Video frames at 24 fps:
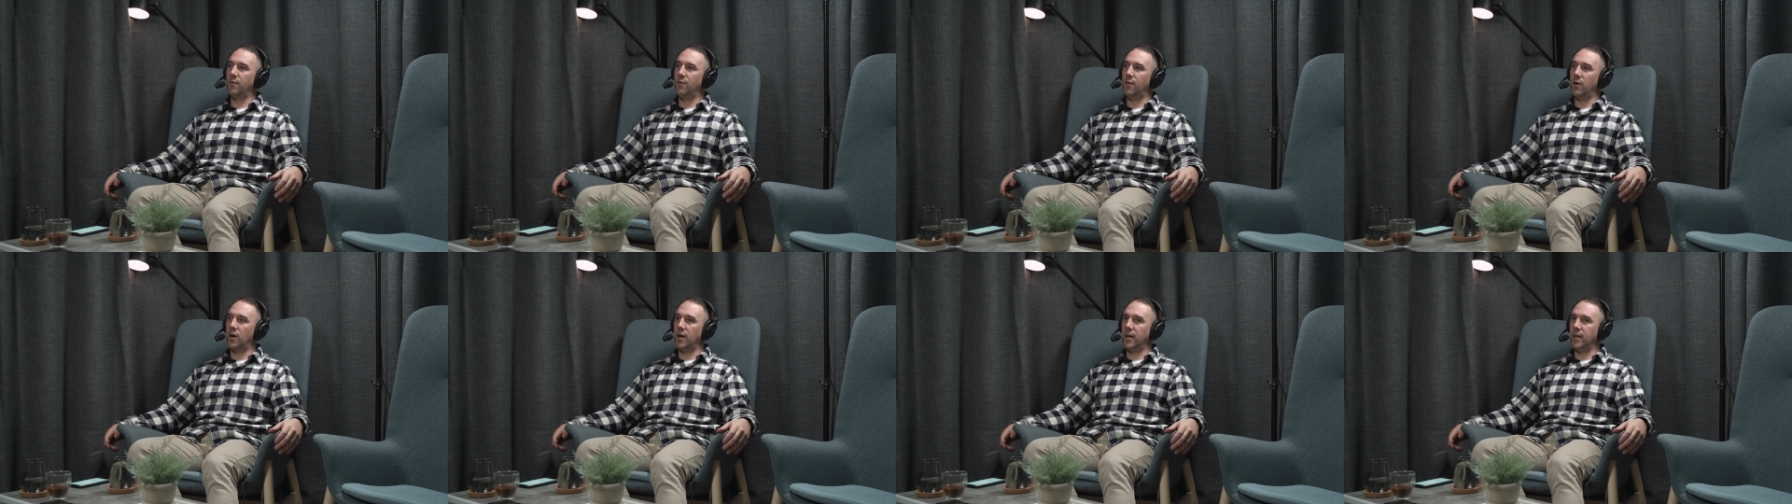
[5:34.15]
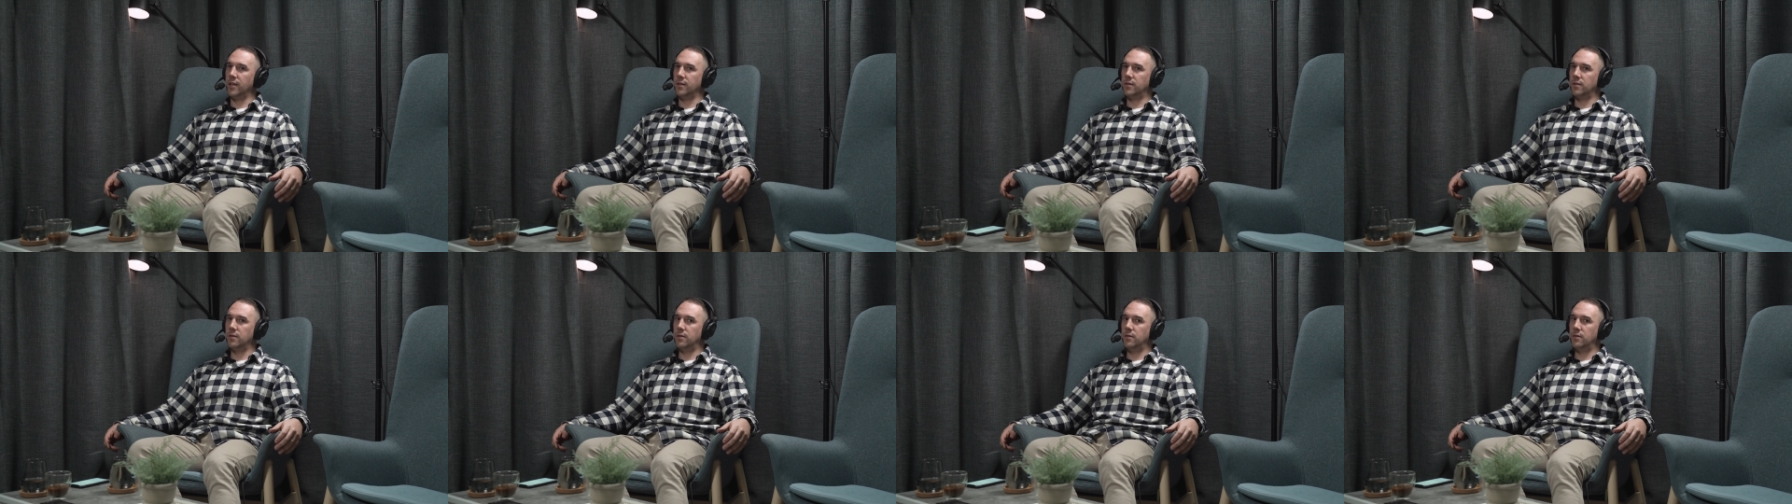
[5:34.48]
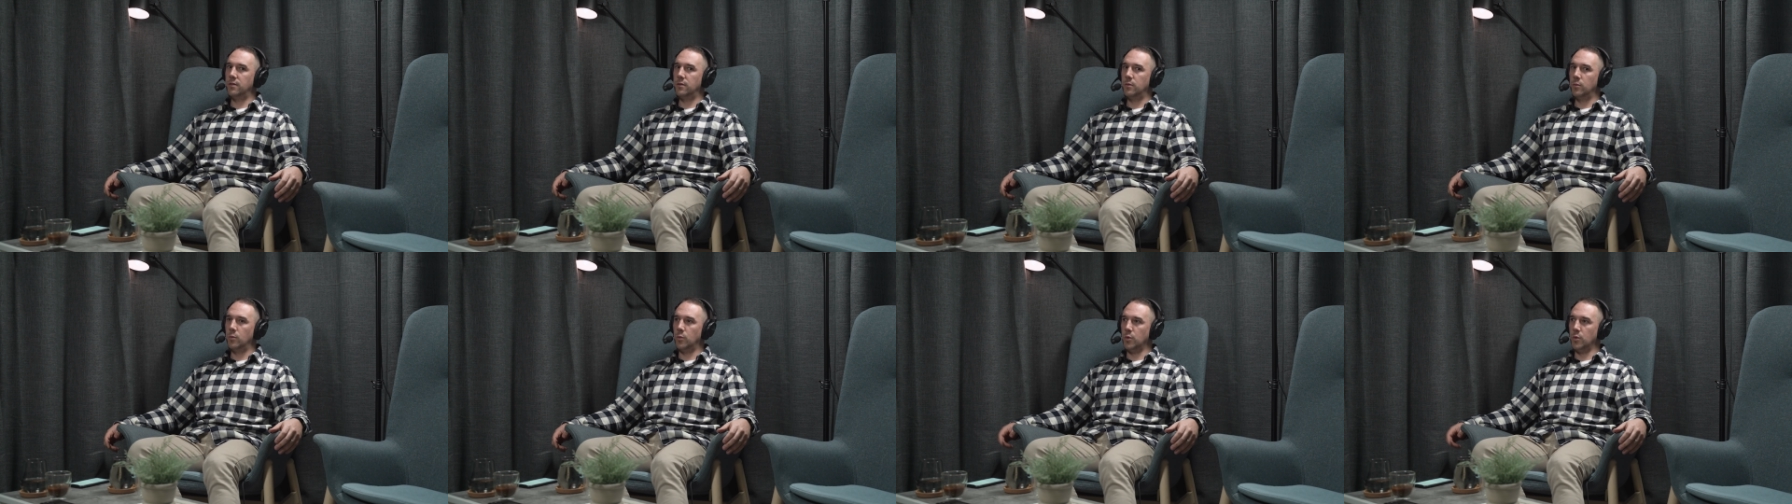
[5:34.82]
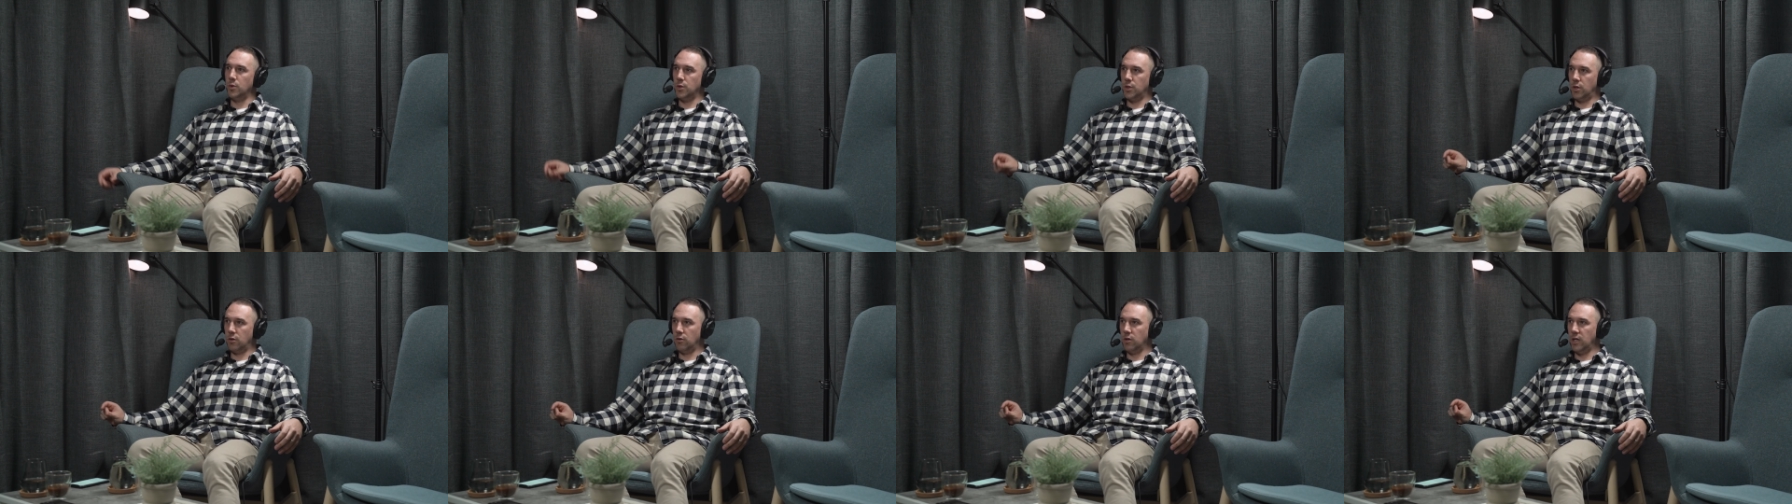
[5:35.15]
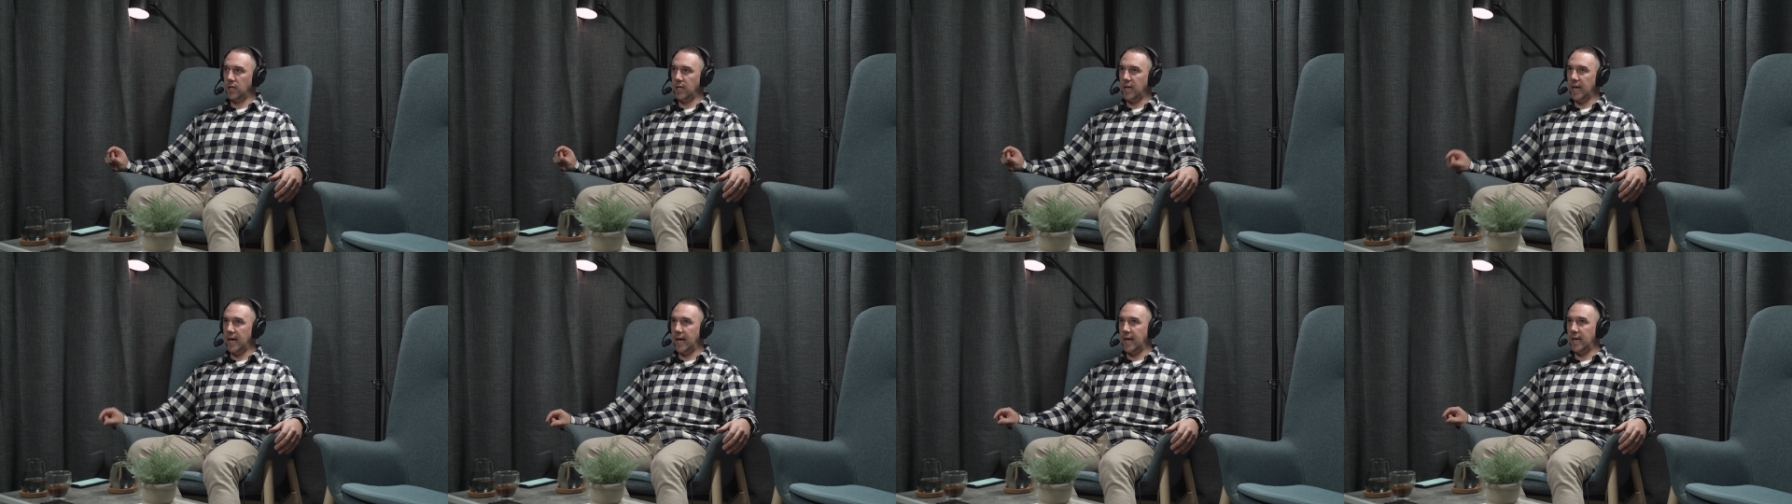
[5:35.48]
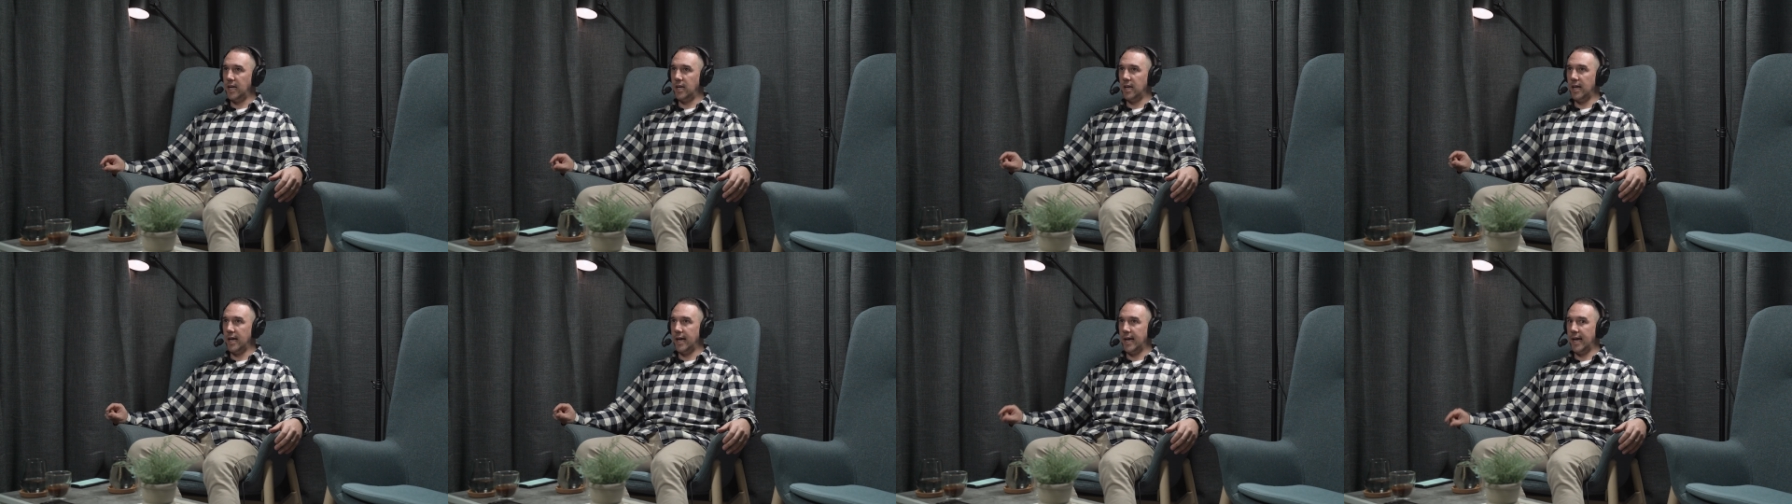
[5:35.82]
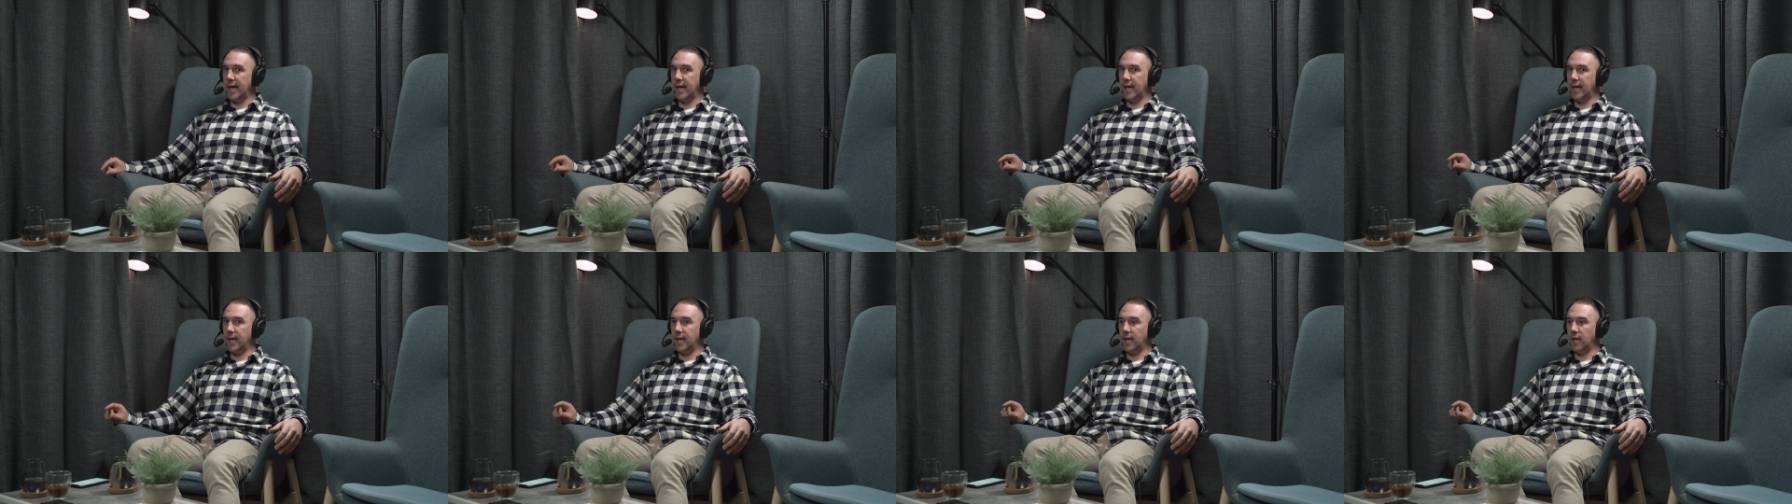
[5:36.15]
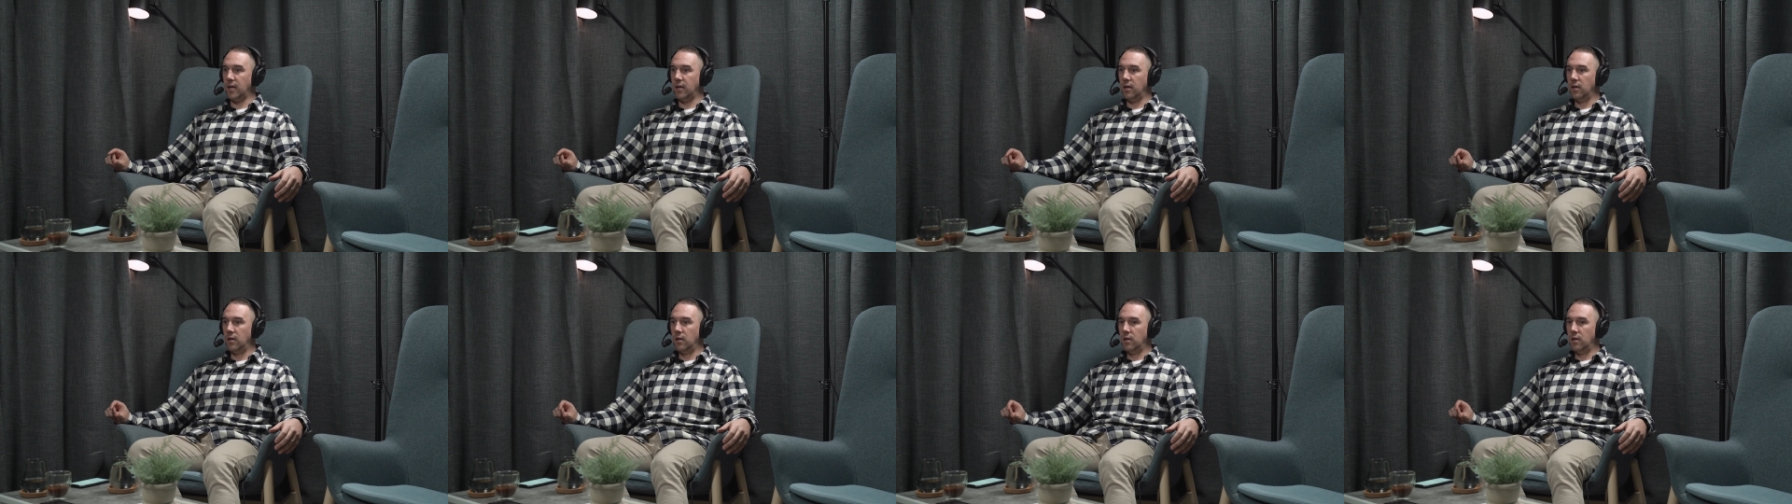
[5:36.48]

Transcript: finances was create a